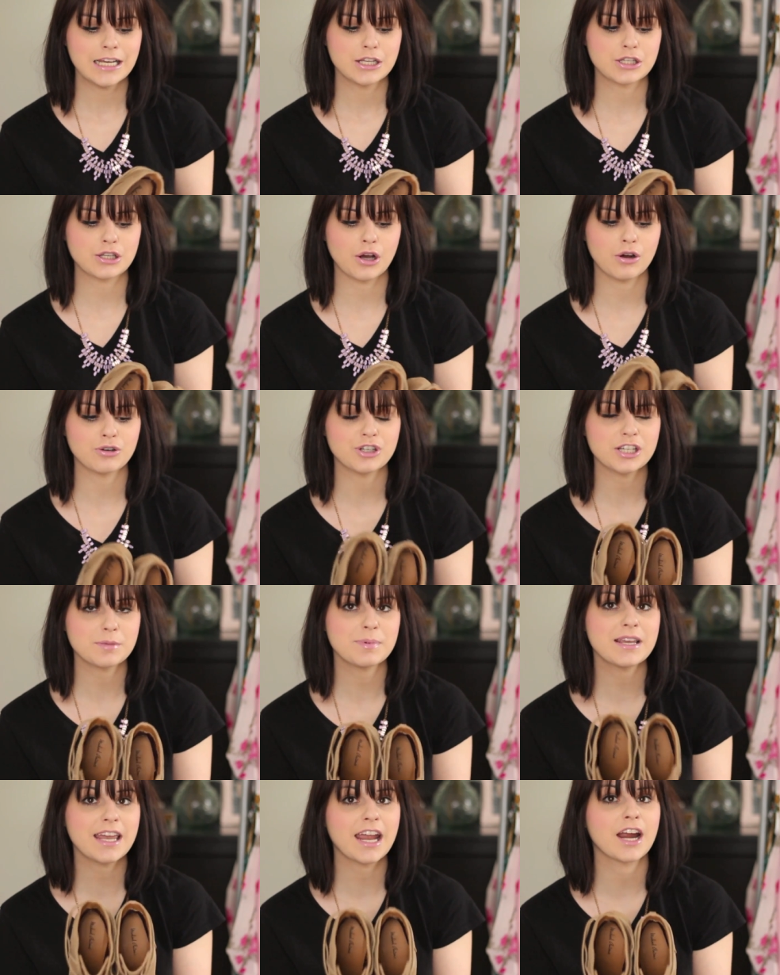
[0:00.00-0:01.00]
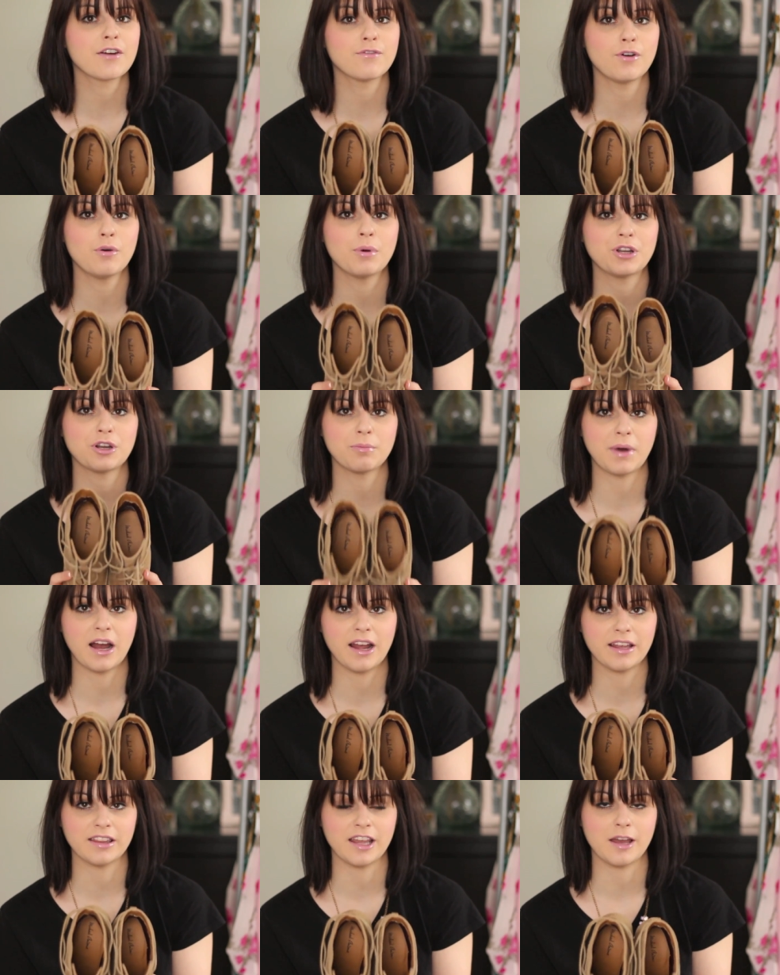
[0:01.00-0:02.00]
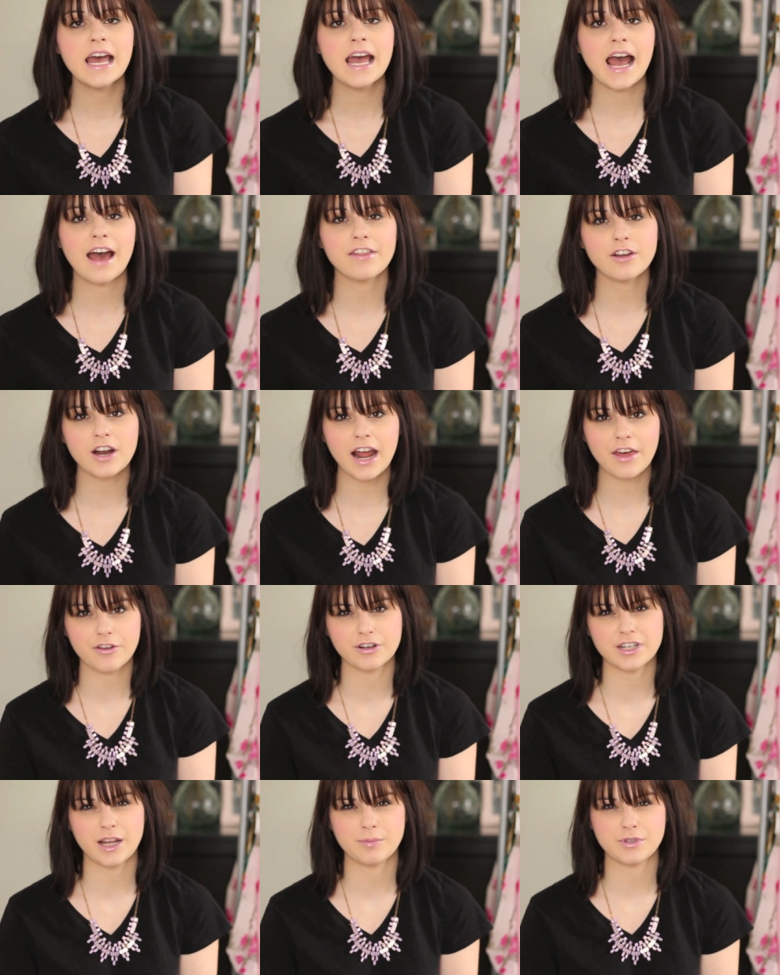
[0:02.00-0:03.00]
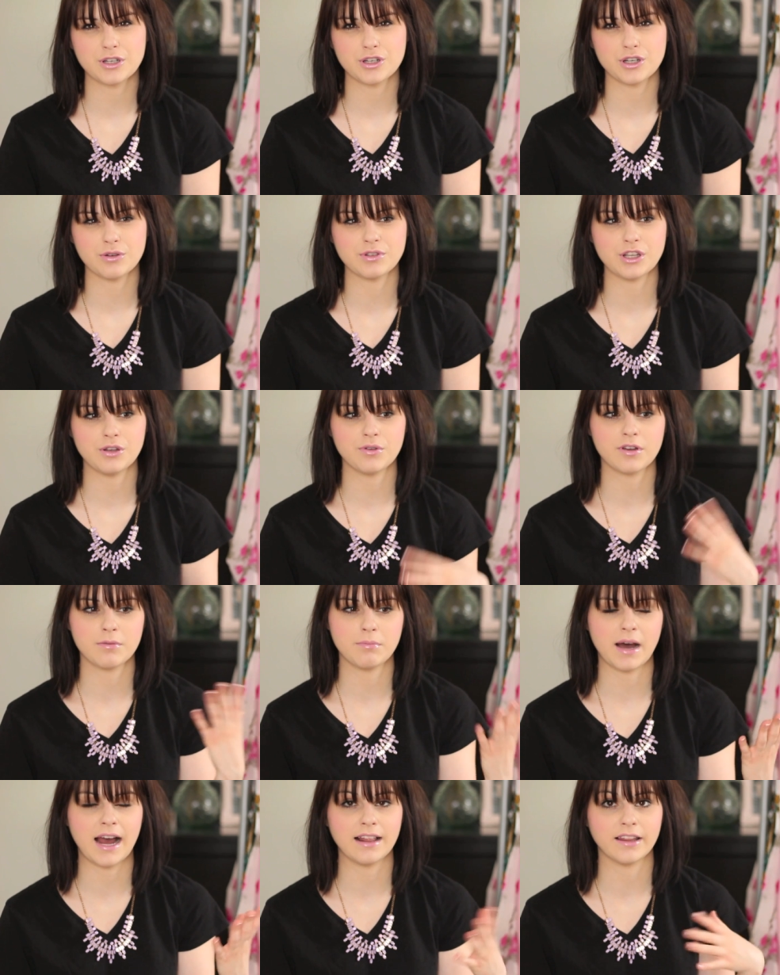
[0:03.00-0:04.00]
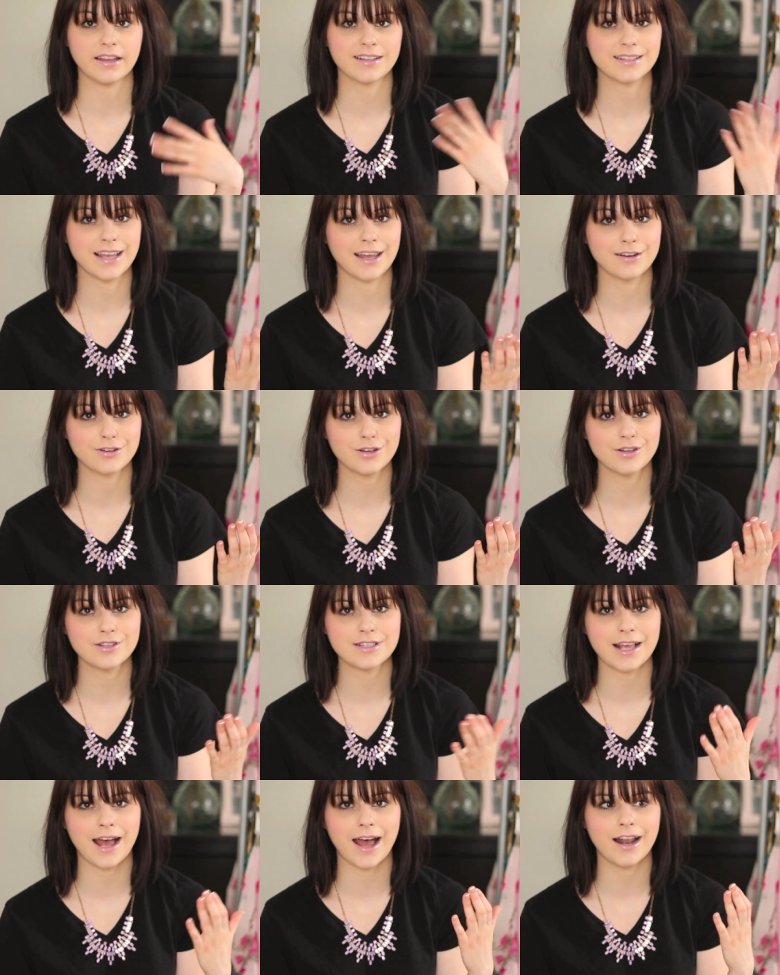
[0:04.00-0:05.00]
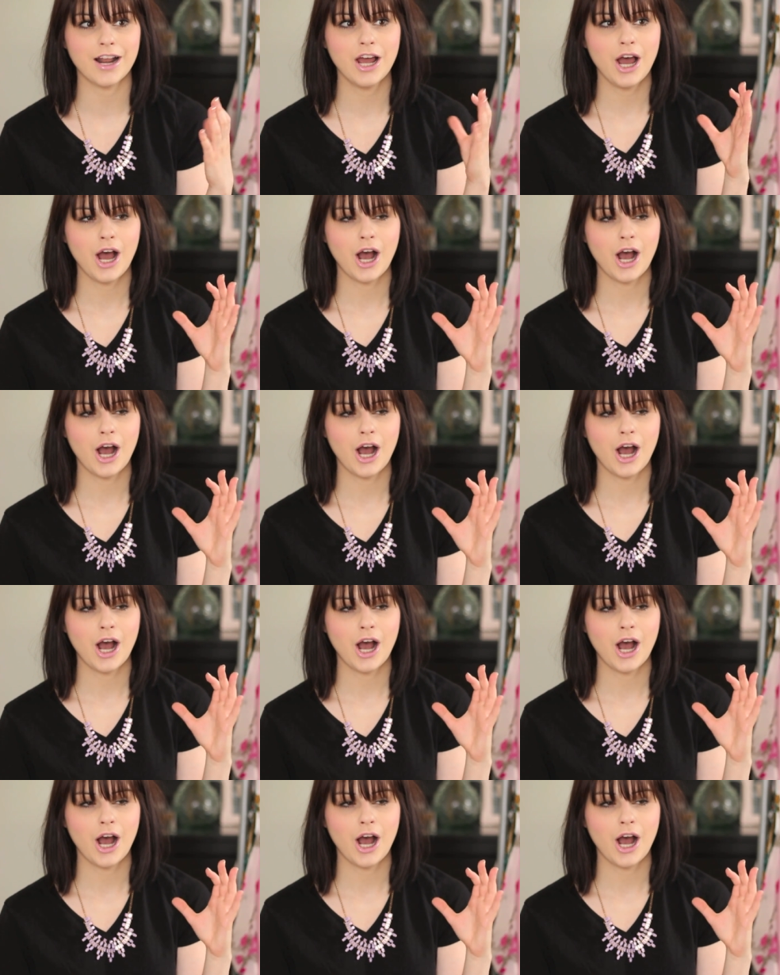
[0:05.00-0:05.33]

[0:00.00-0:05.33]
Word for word: So just be careful when you're buying them. And there are other types of shoes that you can buy, like sandals that